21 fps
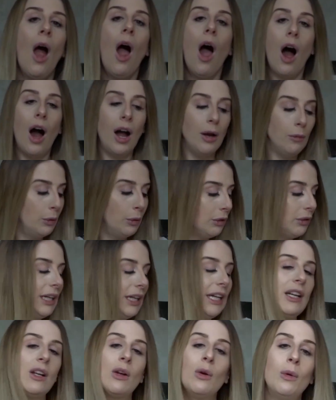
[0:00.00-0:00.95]
I will
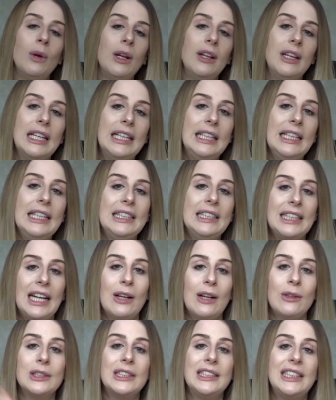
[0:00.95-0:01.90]
link all of the
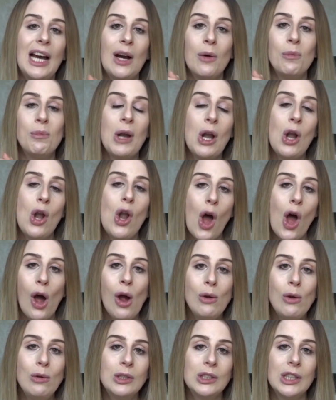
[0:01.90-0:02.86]
details down
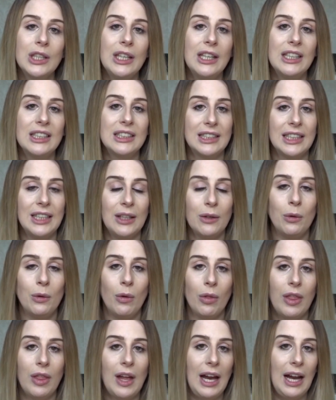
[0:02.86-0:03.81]
below so you can see it
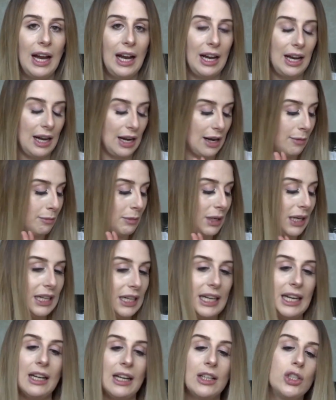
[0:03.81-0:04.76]
all there. A
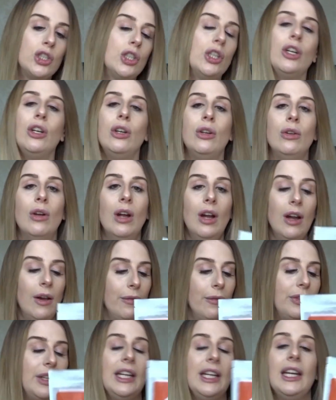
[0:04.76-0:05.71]
link to
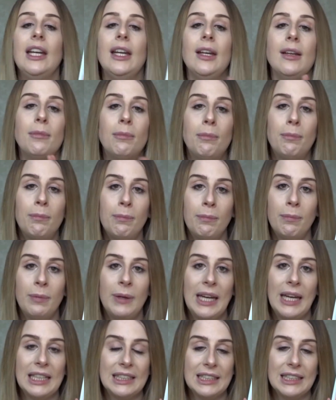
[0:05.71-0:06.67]
the
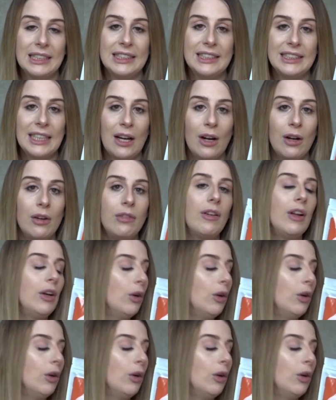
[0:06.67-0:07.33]
kit itself, and